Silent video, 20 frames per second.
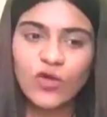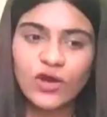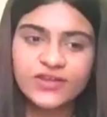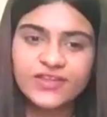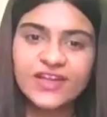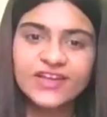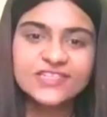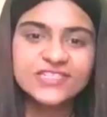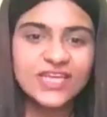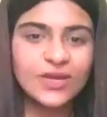
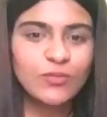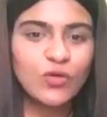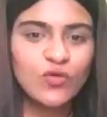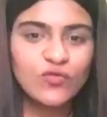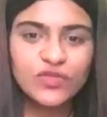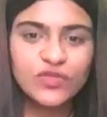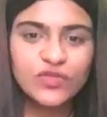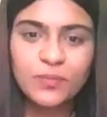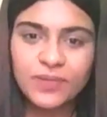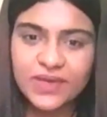what are some
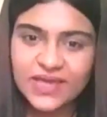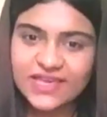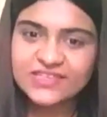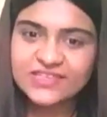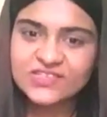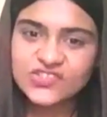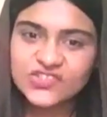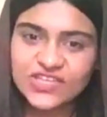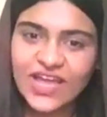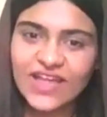of the
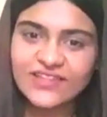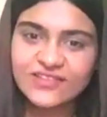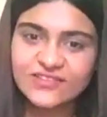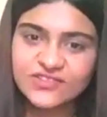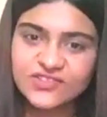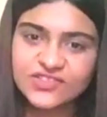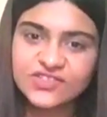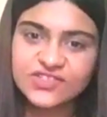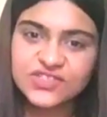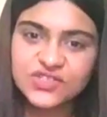biggest
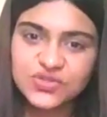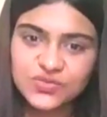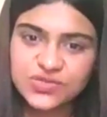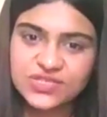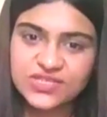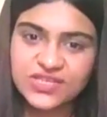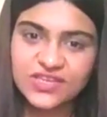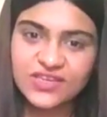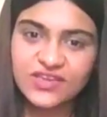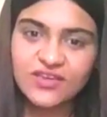challenges you
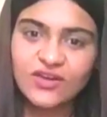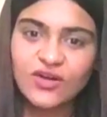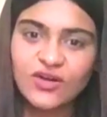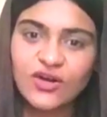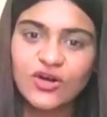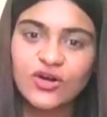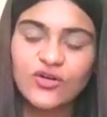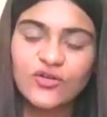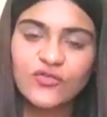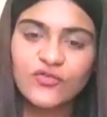see
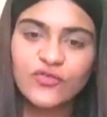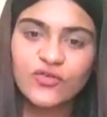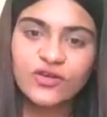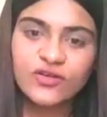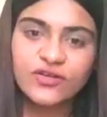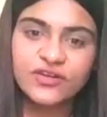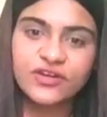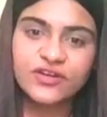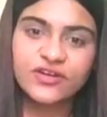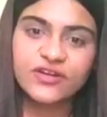uh,
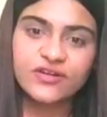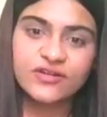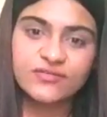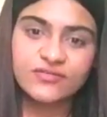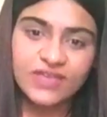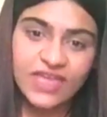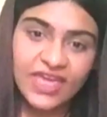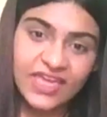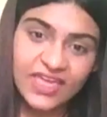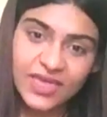for uh,
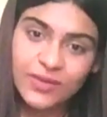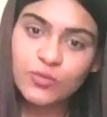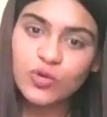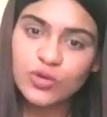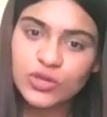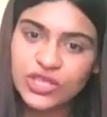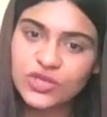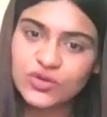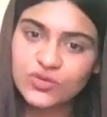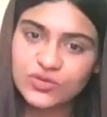KK
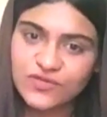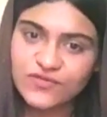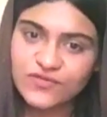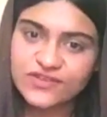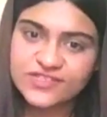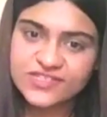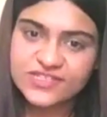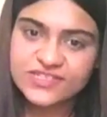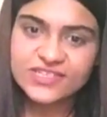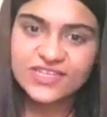Modi
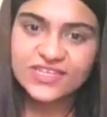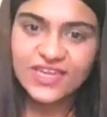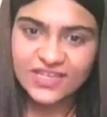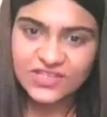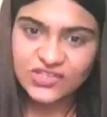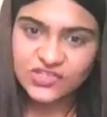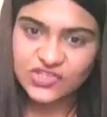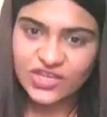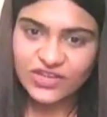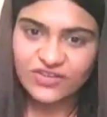University
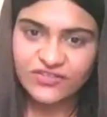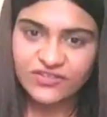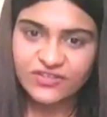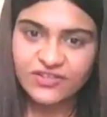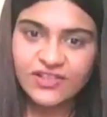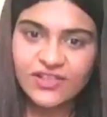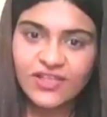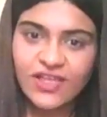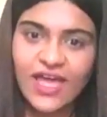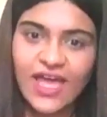in
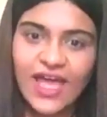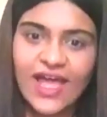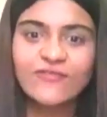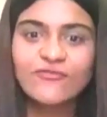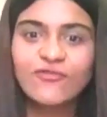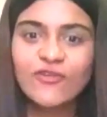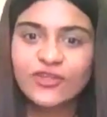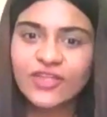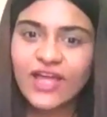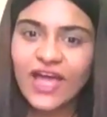general
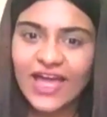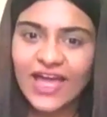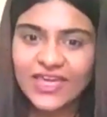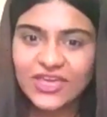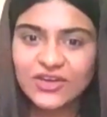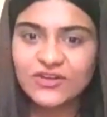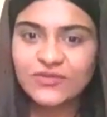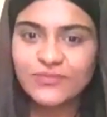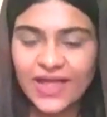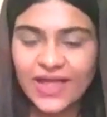and for the
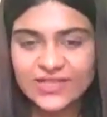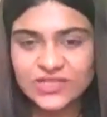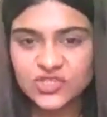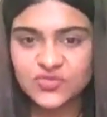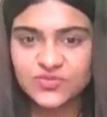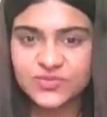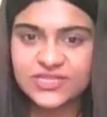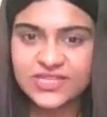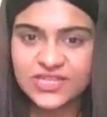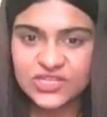higher
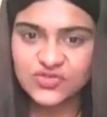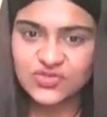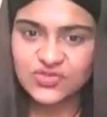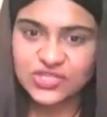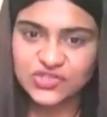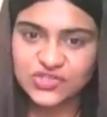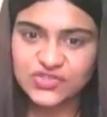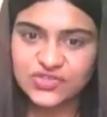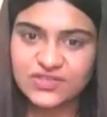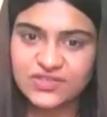management
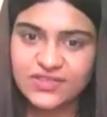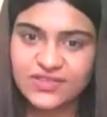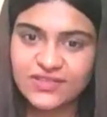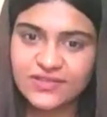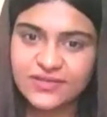education?